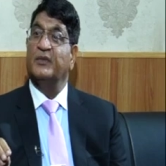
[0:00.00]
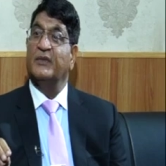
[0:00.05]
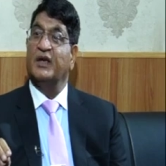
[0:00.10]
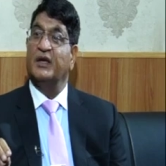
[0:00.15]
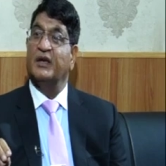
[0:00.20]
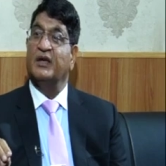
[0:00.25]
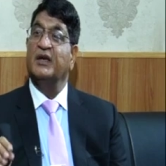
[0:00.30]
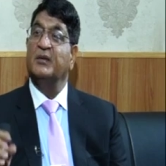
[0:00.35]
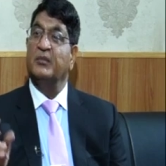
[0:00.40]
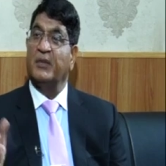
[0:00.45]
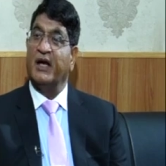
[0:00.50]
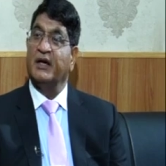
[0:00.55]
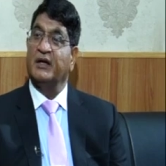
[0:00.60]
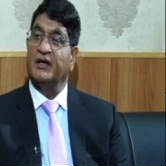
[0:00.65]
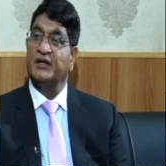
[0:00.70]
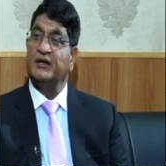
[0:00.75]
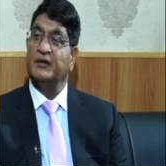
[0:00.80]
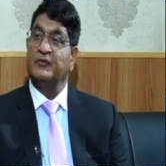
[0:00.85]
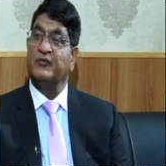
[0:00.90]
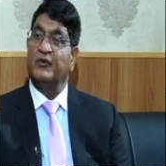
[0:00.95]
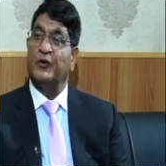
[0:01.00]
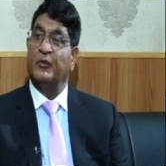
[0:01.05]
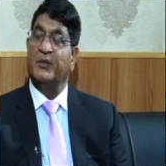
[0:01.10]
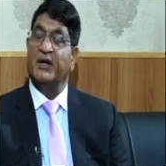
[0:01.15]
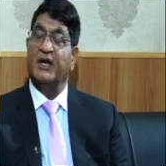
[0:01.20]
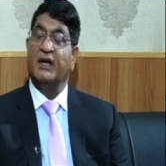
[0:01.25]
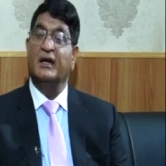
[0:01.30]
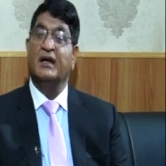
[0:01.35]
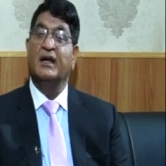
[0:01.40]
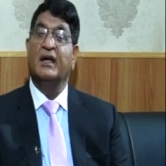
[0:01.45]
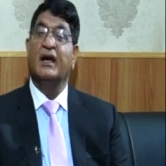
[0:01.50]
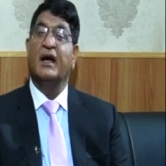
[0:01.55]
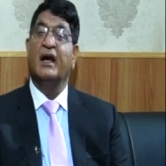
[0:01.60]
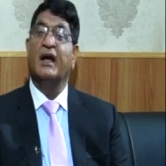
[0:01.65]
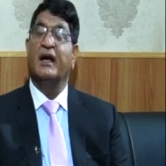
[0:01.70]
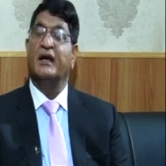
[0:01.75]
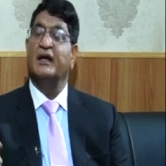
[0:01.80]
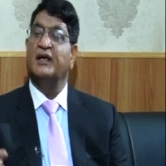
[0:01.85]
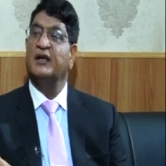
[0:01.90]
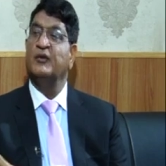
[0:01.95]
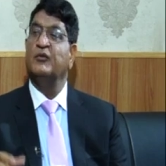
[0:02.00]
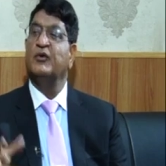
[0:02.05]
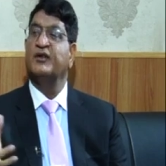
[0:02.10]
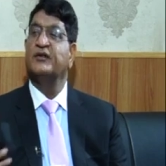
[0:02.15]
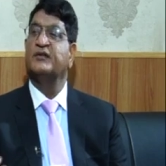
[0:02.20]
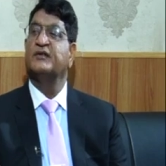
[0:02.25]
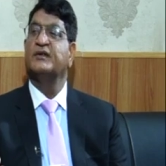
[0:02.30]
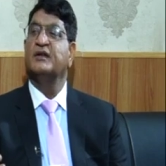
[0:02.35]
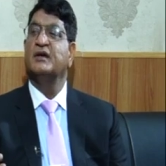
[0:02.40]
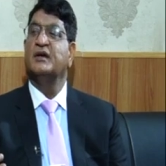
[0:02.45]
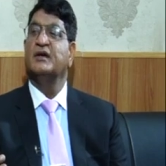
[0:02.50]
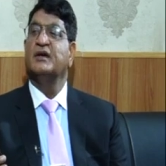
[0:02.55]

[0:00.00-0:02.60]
he migrated from India, and he was